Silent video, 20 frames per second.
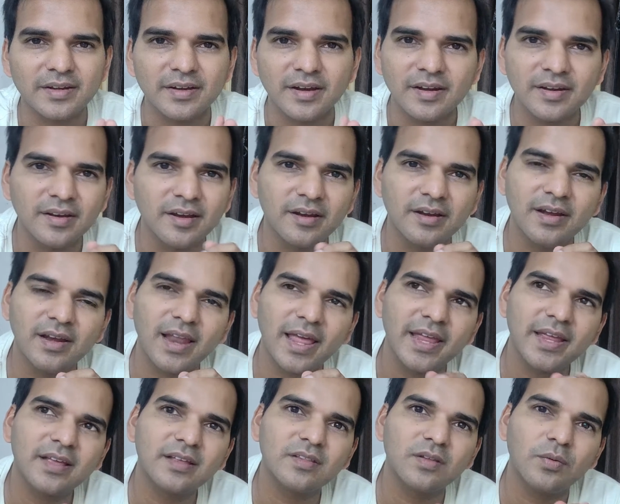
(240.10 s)
really, really
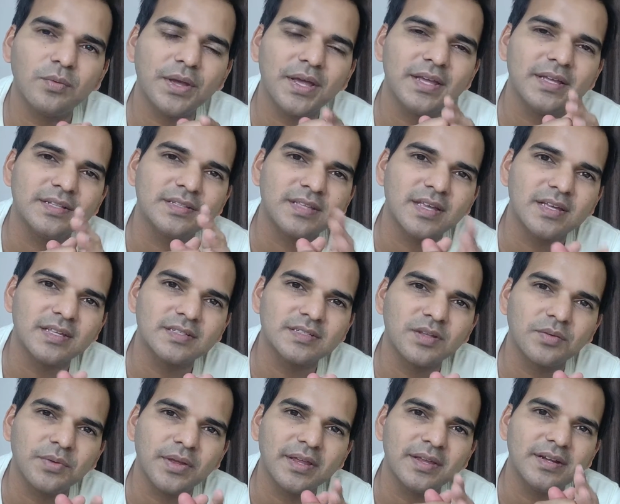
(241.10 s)
like the way he thinks, the
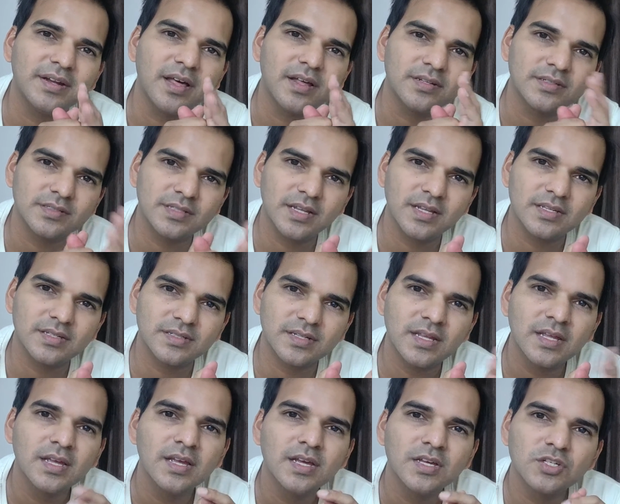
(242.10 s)
way he does things.
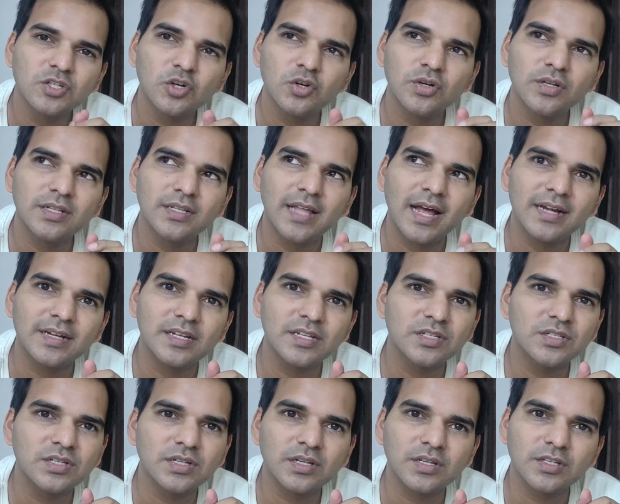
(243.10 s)
So
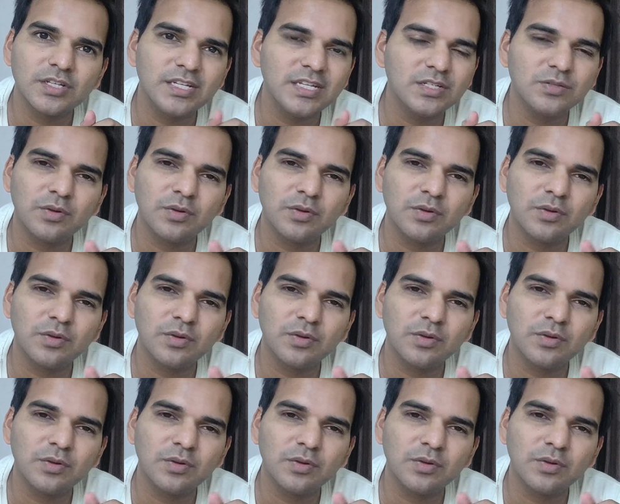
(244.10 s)
he's